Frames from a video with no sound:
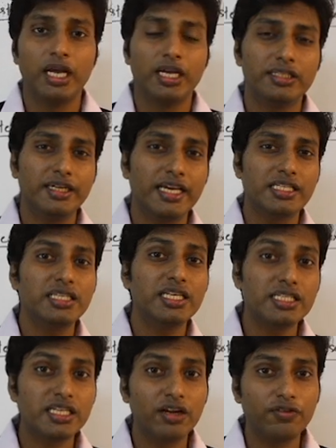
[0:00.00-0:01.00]
The
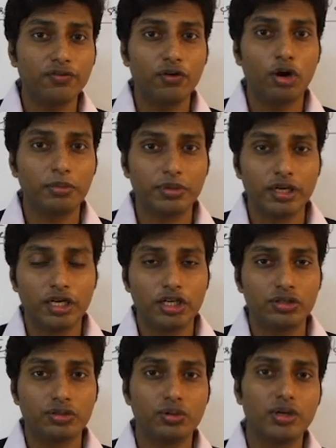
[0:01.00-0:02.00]
testes are formed,
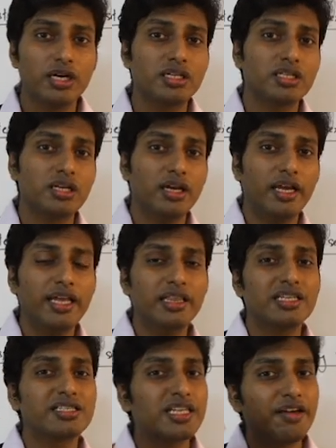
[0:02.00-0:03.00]
students, in
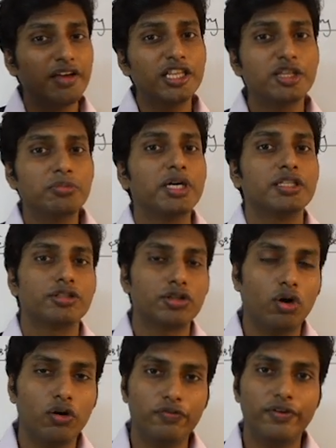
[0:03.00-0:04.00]
the 7th month
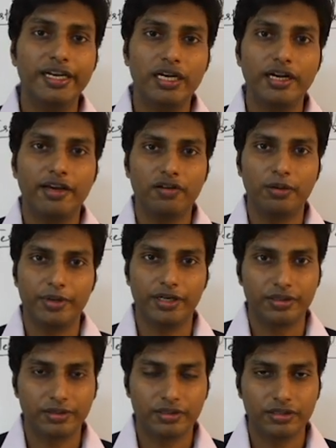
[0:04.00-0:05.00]
of fetal
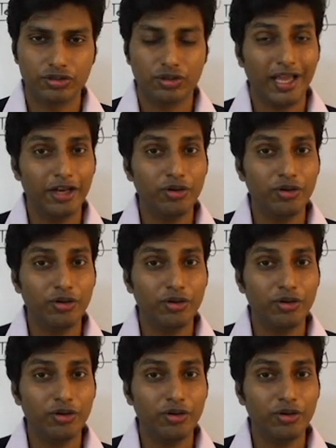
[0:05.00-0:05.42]
development. So can